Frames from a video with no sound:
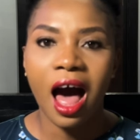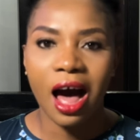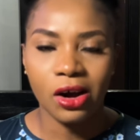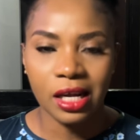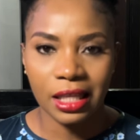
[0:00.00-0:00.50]

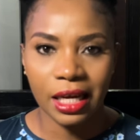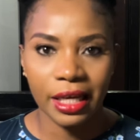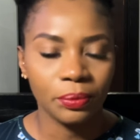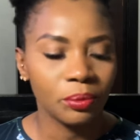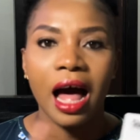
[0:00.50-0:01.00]

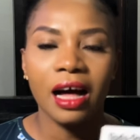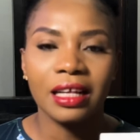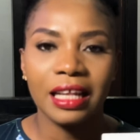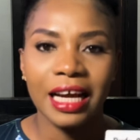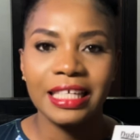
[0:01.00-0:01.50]
alkaline.
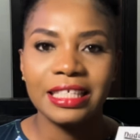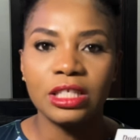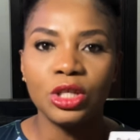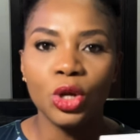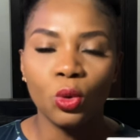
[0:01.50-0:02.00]
Alkaline is
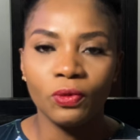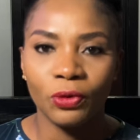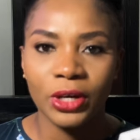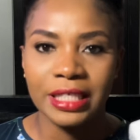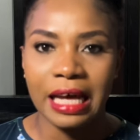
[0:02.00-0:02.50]
known for its